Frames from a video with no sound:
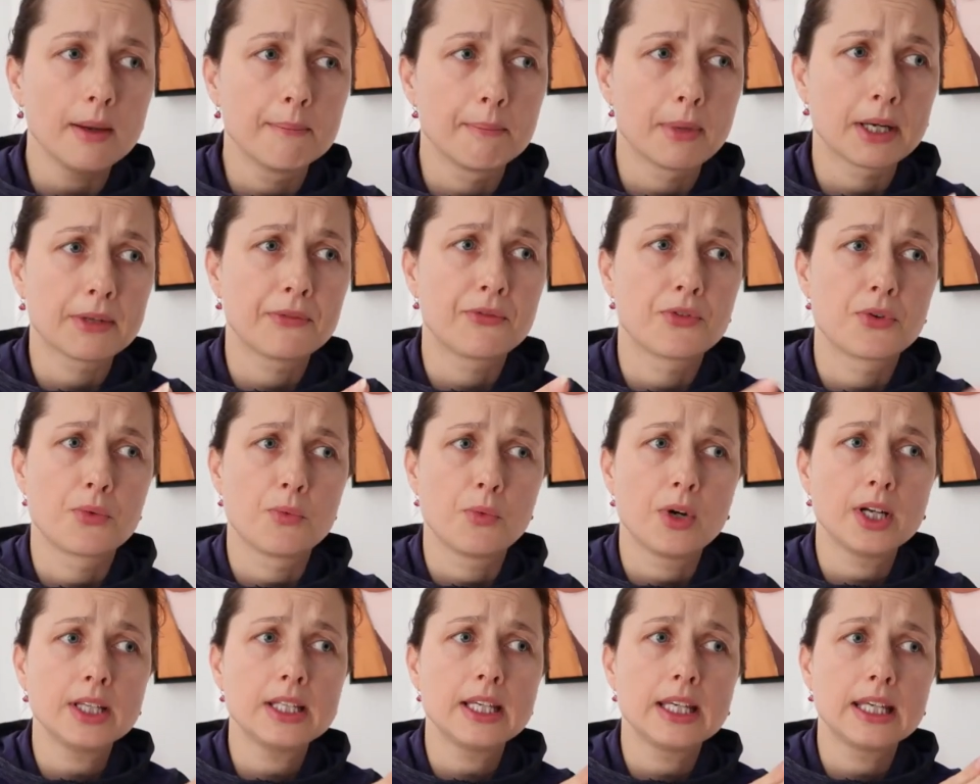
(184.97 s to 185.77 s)
but
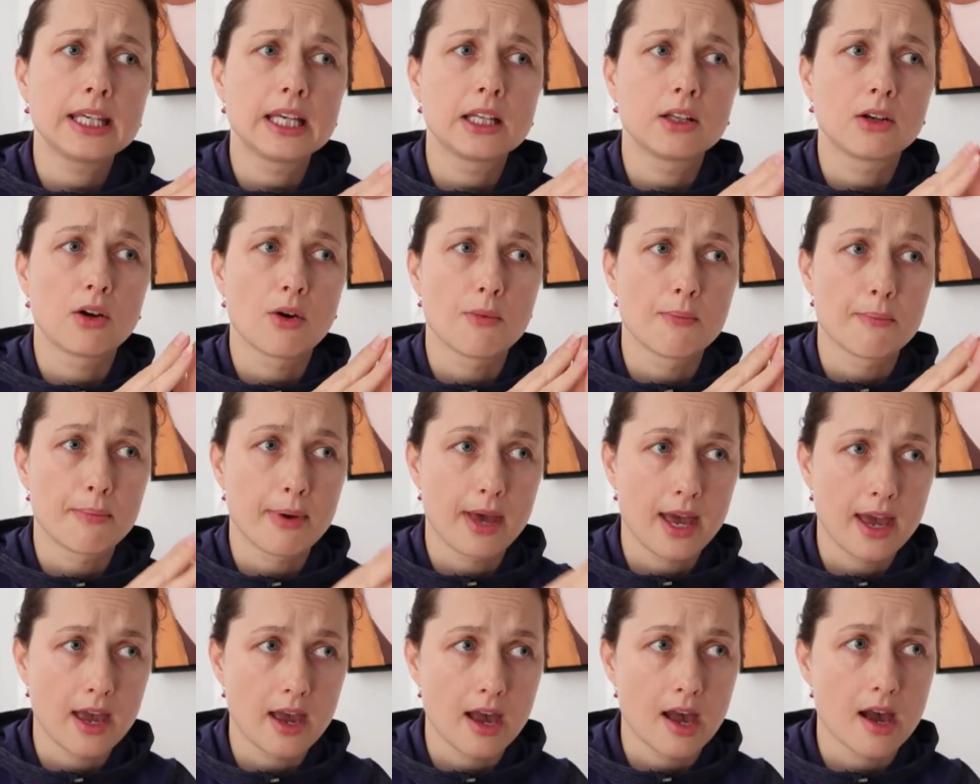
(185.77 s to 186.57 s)
from what I can
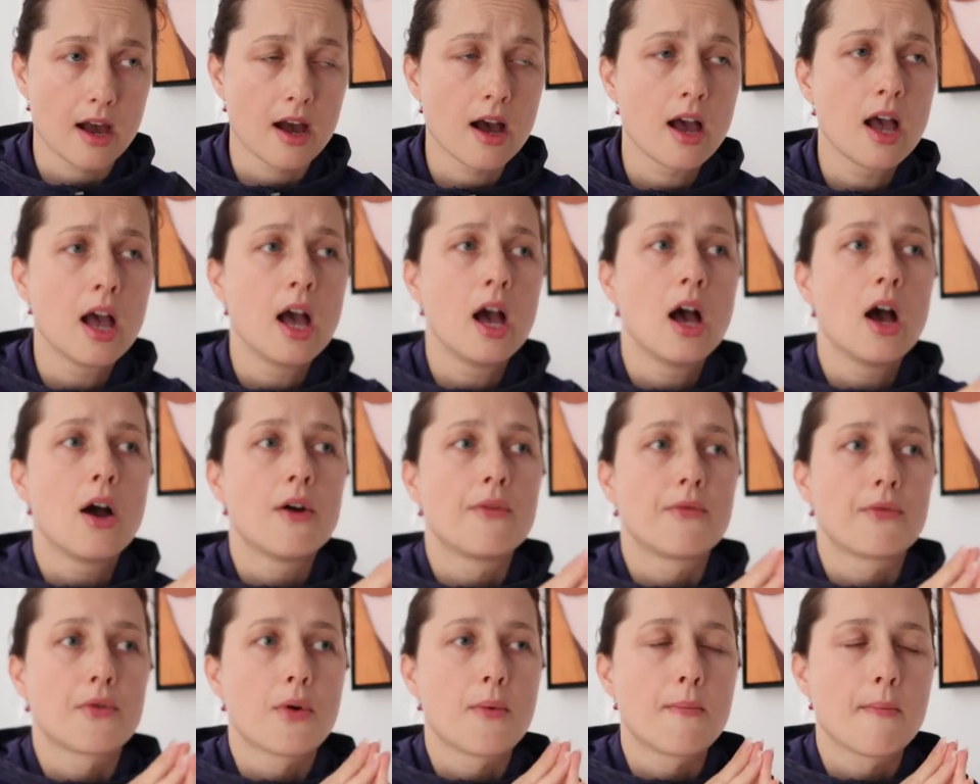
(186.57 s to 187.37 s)
compare
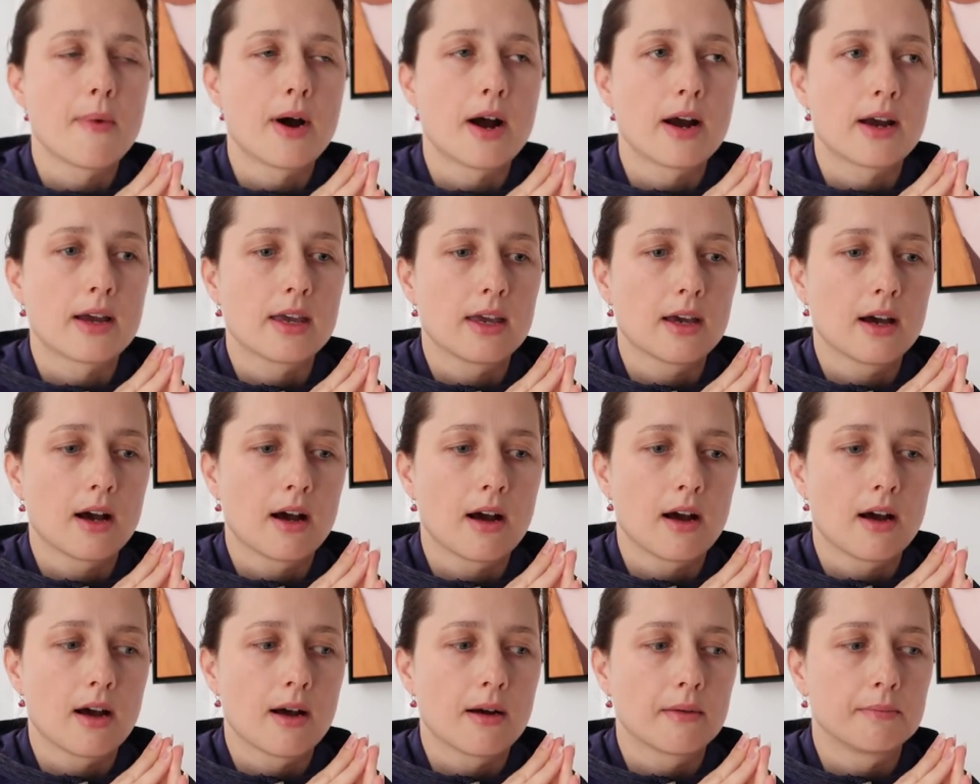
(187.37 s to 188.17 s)
from my
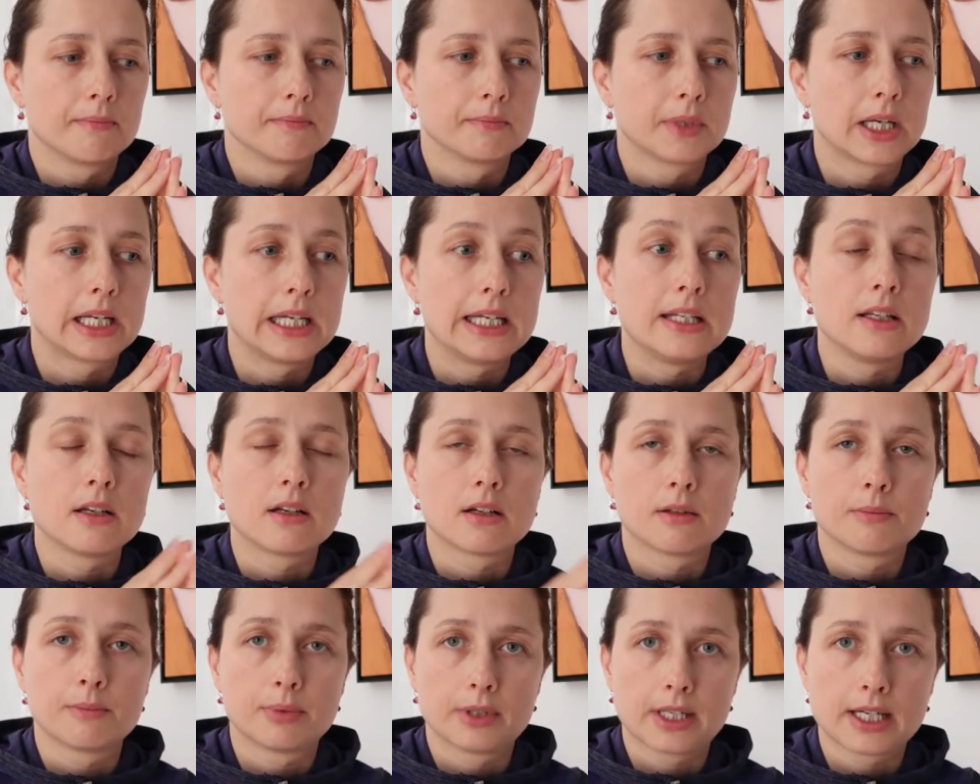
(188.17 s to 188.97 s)
um,
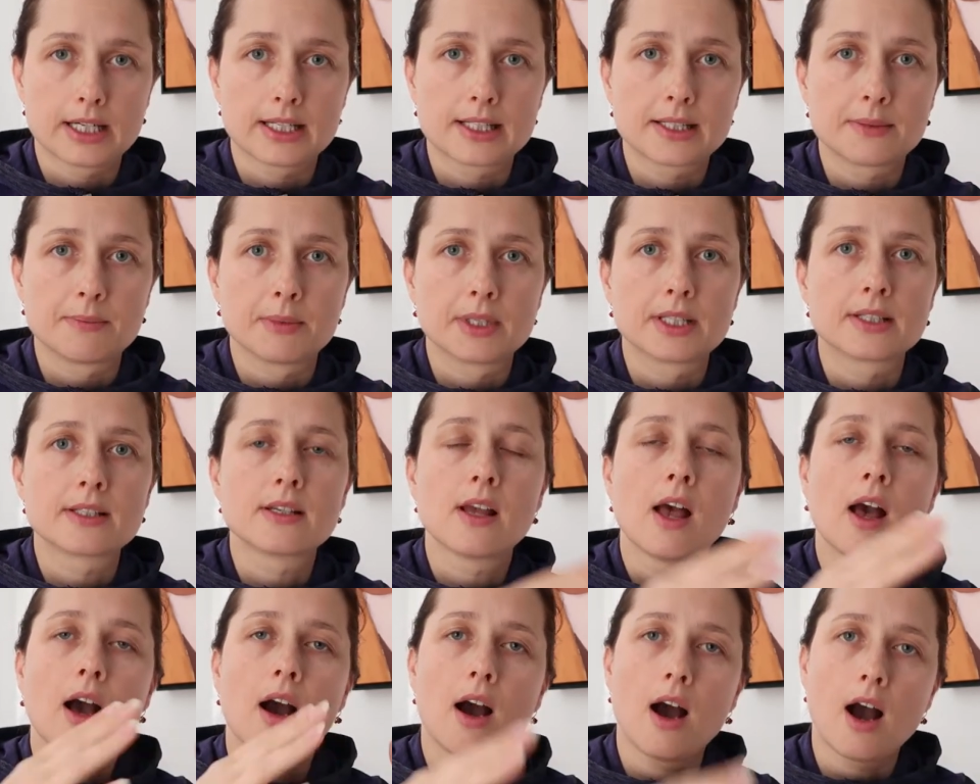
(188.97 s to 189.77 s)
clinical
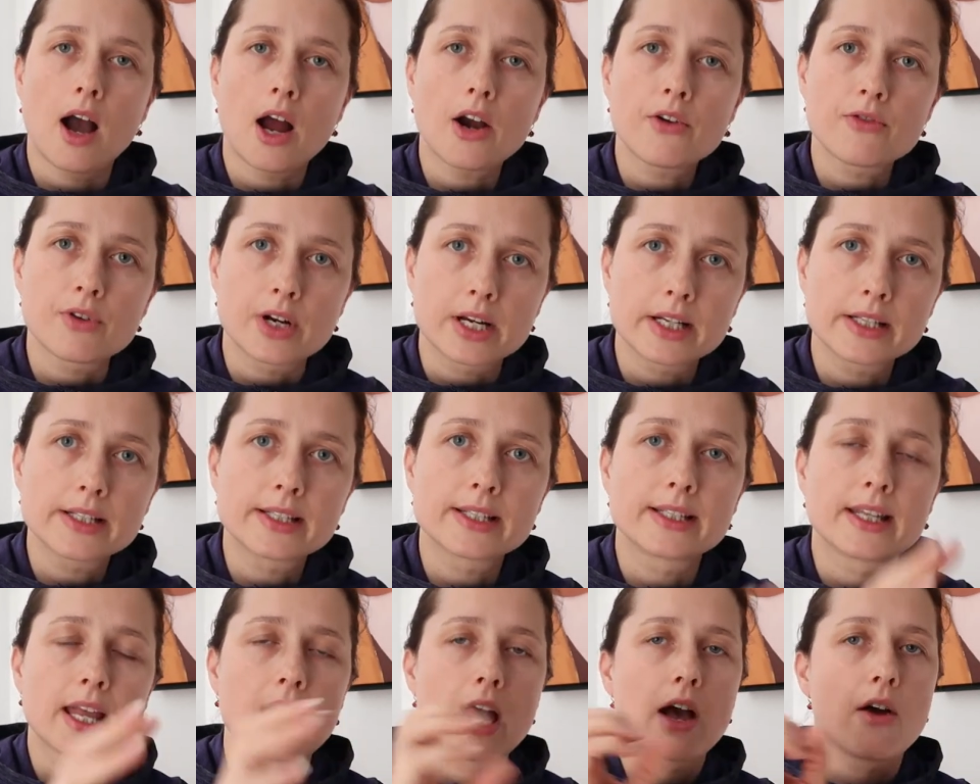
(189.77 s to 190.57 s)
placements,
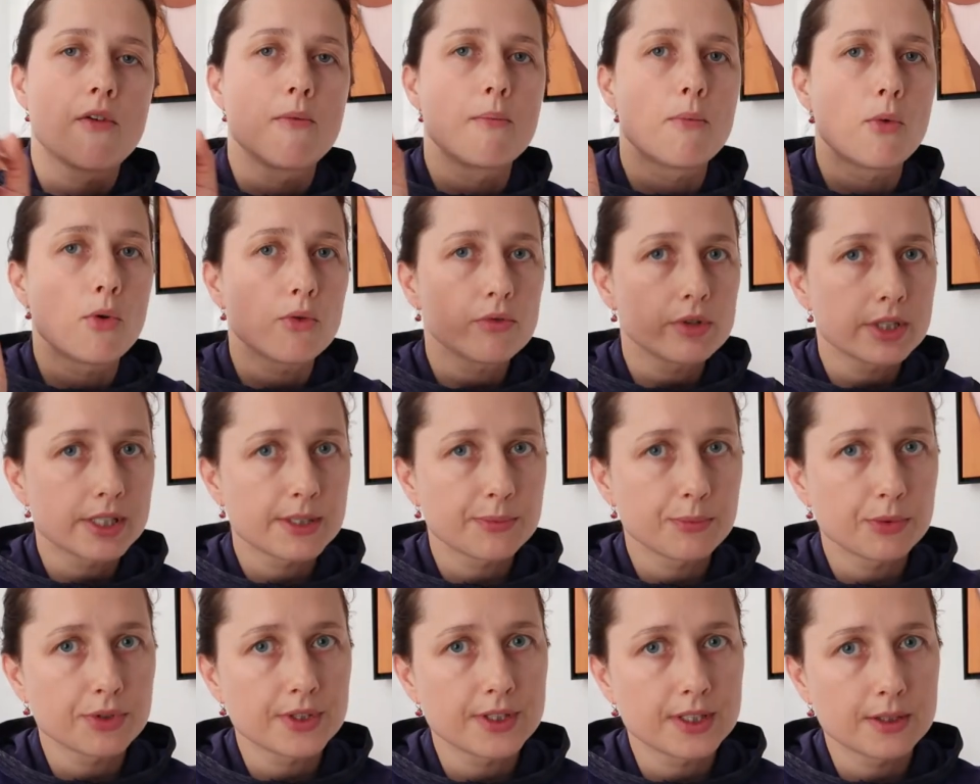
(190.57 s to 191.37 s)
RNs, they have more
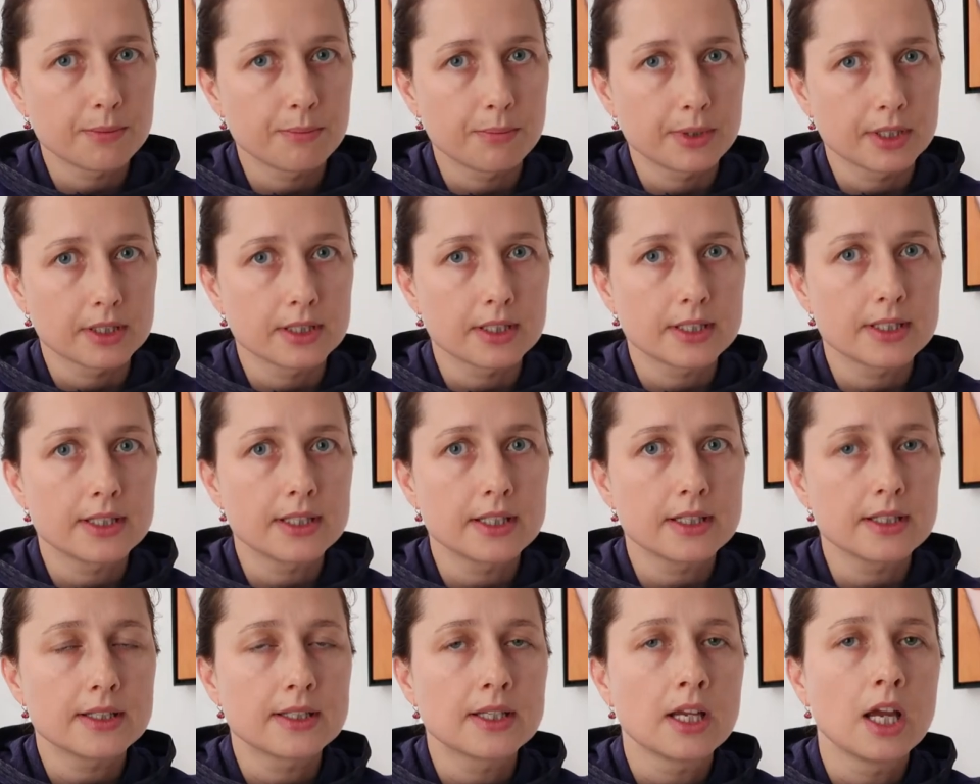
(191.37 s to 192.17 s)

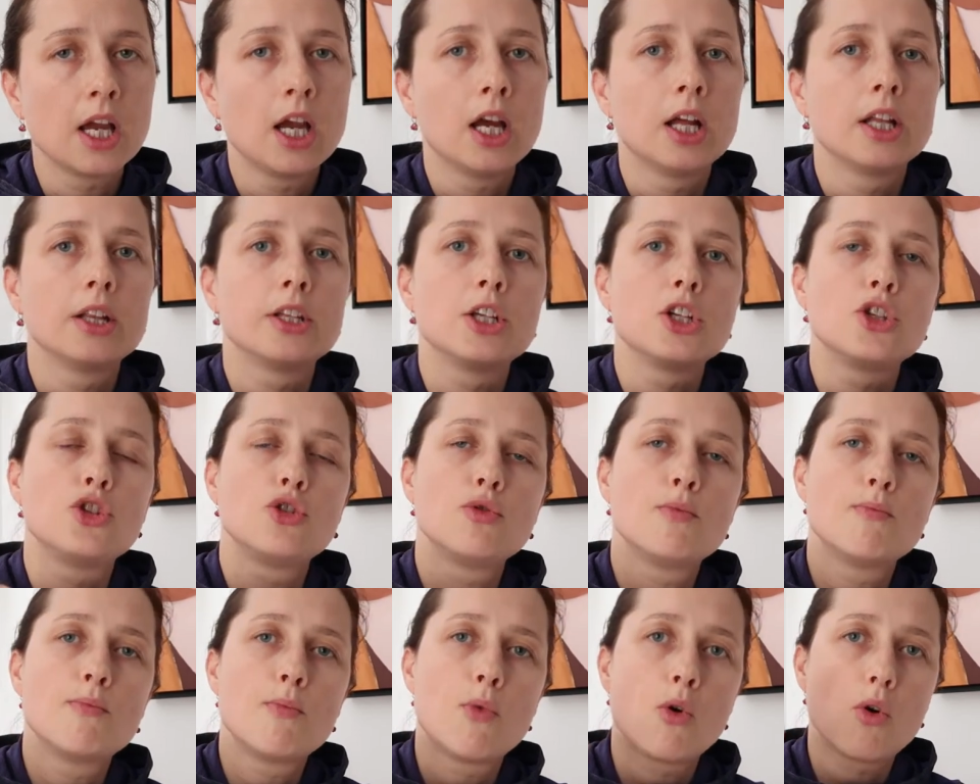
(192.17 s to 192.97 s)
responsibilities, they
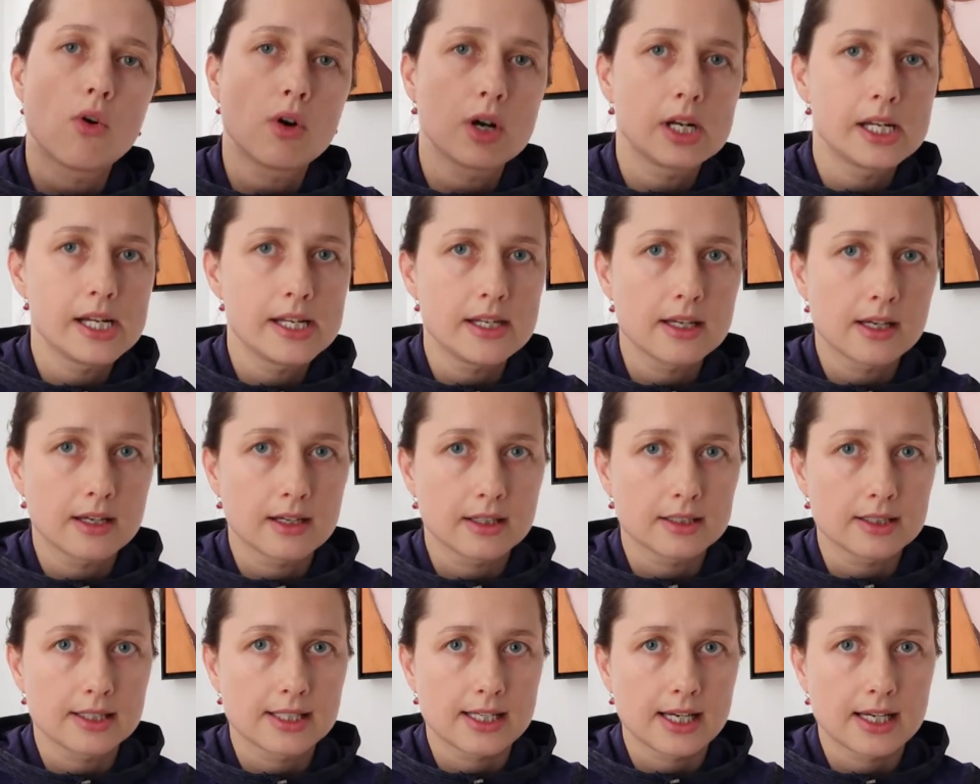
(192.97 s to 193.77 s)
do more
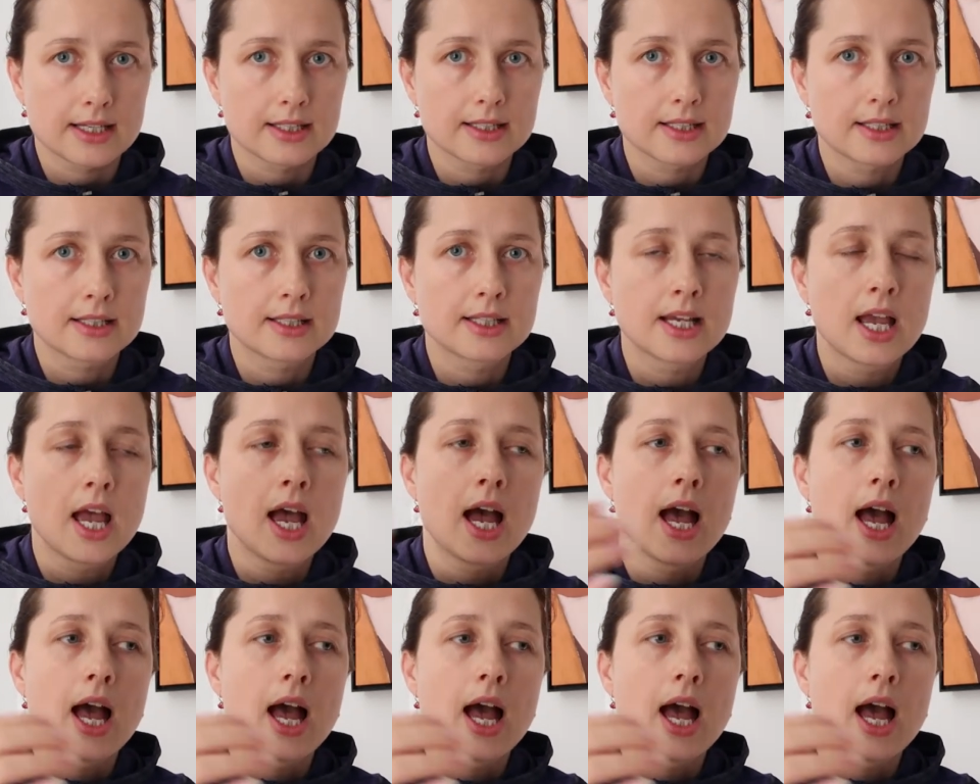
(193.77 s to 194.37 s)
clinical tasks,